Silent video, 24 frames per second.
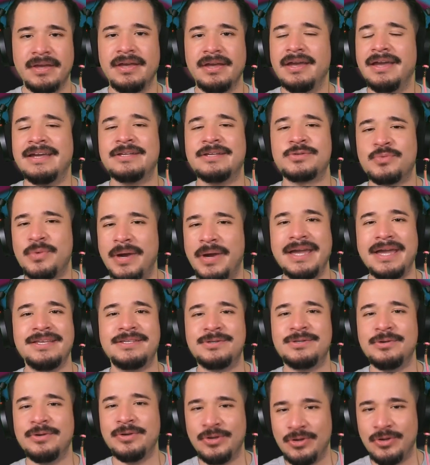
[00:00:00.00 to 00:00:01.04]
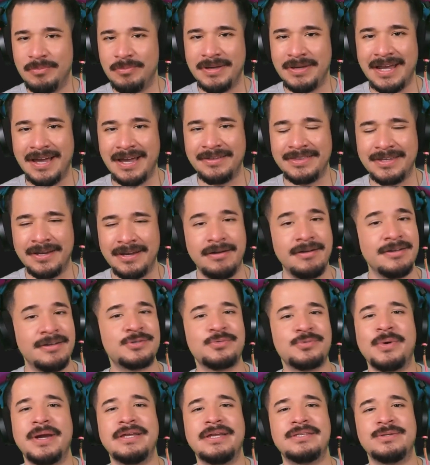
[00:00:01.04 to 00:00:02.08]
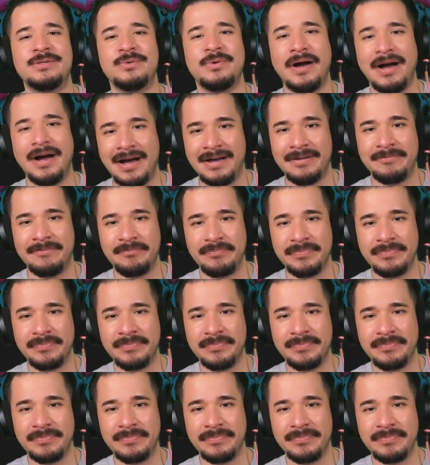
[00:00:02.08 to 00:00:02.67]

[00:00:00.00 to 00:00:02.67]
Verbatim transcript: It's way too humid out there. It's way too hot.